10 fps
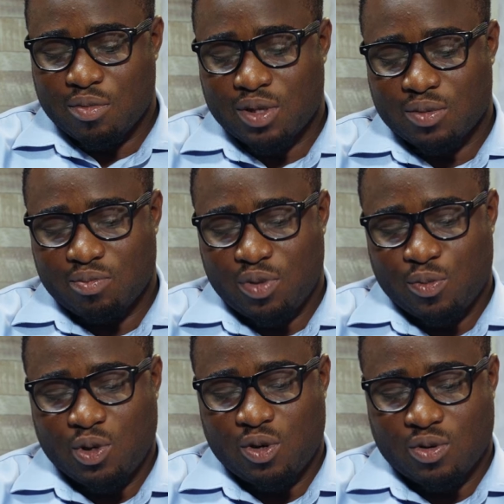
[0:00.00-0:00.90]
I mean,
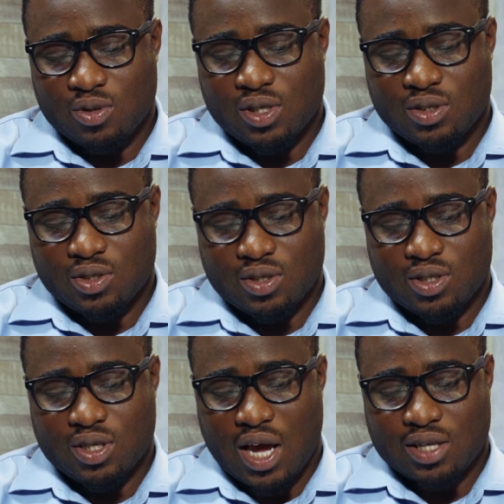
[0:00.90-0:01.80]
people are only
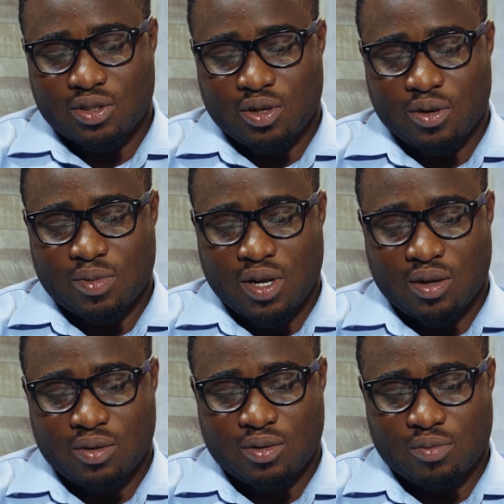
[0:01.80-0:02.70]
just catching up
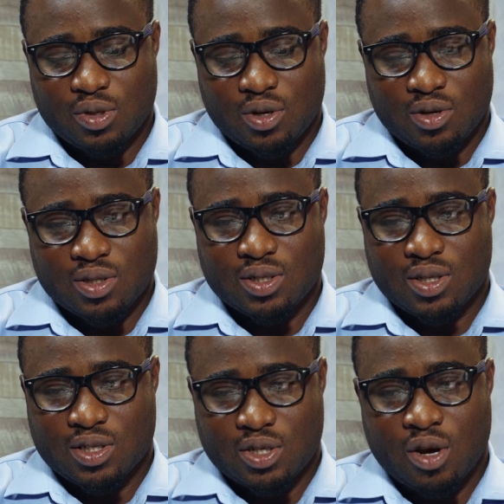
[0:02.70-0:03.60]
now
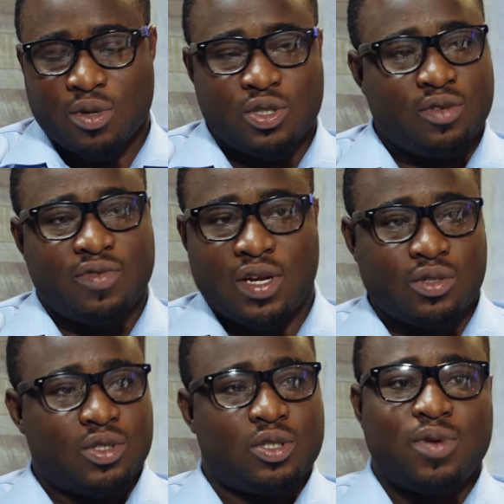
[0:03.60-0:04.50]
because it's coming to the
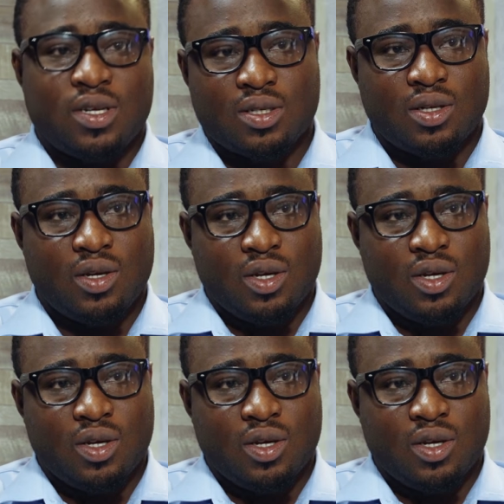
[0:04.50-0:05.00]
financial space.